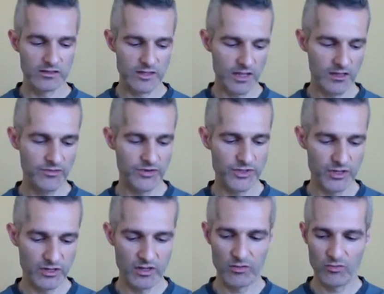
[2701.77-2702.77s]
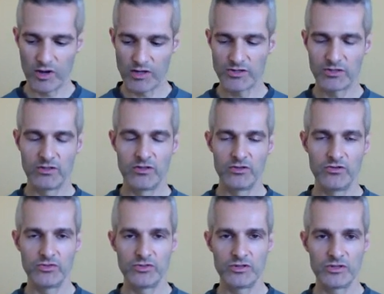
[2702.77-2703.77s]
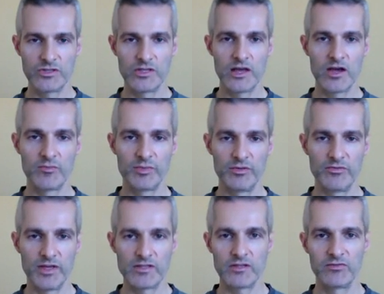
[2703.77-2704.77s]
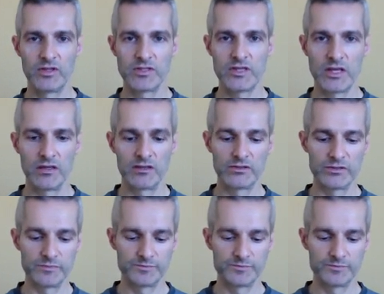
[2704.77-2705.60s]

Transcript: television and watch the news to see how pervasive this is.